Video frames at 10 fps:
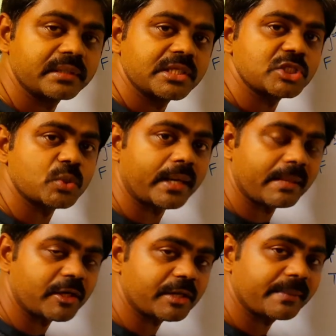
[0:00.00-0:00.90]
So what
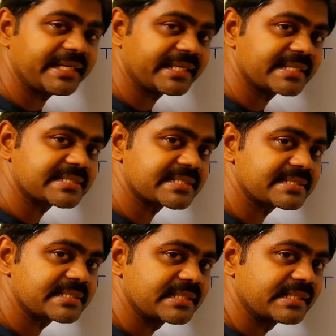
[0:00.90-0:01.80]
about remaining
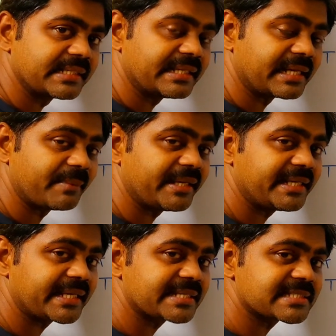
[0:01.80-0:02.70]
cases? In
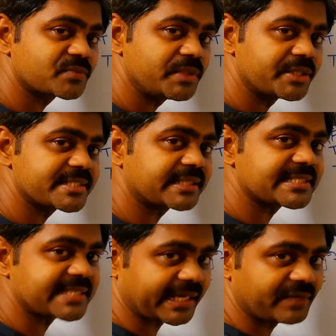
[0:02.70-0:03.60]
remaining cases we need to check the
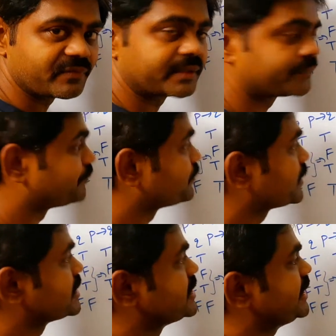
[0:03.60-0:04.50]
second one.
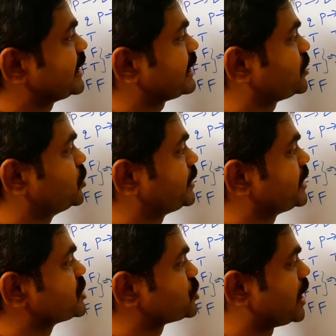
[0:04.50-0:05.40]
Here Q
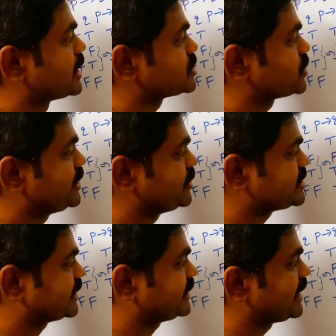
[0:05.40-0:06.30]
tends to R, so I need to
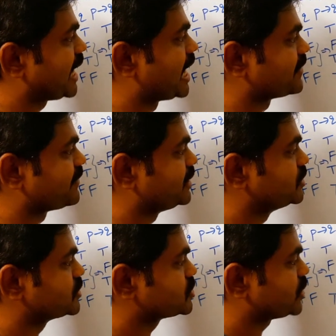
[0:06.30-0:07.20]
check the R
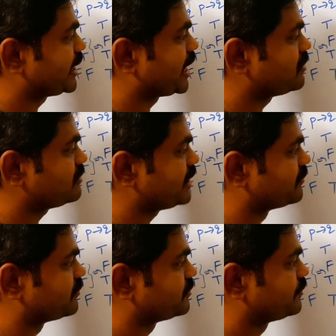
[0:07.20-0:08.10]
value. So I have
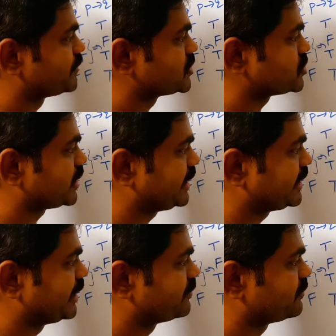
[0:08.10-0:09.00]
F, so I
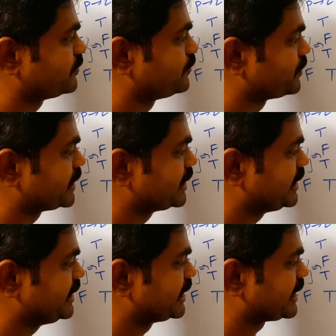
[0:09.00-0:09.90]
write F.
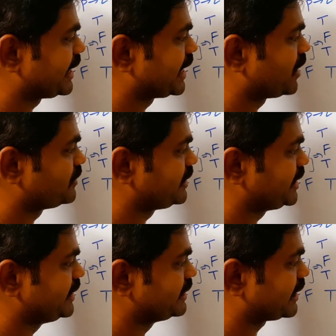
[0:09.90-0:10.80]
Here I have
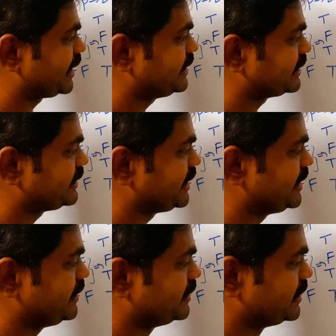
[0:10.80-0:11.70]
T, write
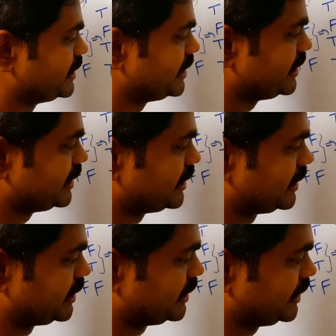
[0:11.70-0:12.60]
T.
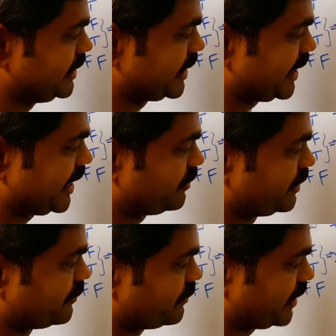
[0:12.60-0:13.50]
Here I have
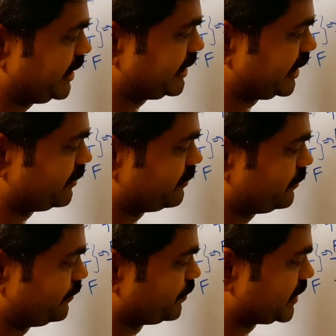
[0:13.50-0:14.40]
F, write
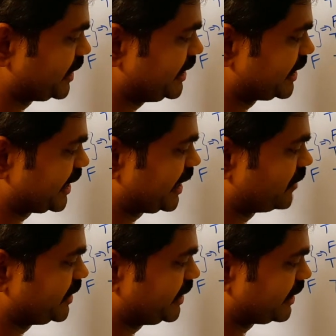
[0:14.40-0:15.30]
F. Here I
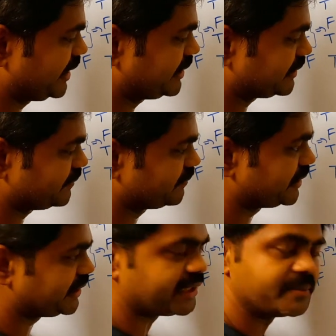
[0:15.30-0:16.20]
have T,
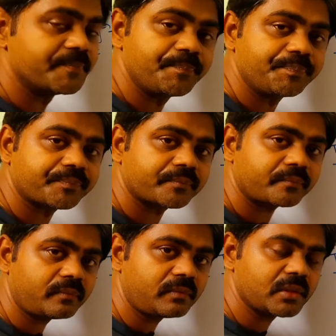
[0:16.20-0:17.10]
write T.
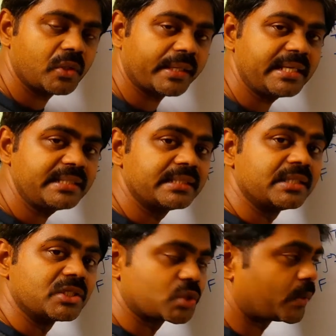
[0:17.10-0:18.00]
Okay.
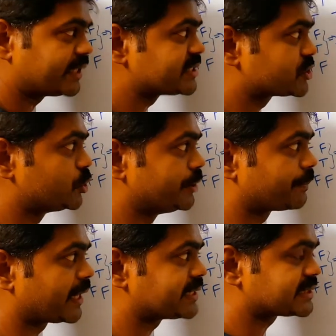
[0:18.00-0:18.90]
So what is Q
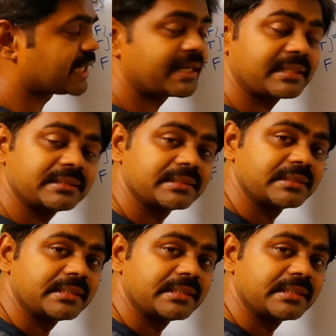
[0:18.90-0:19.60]
implies R?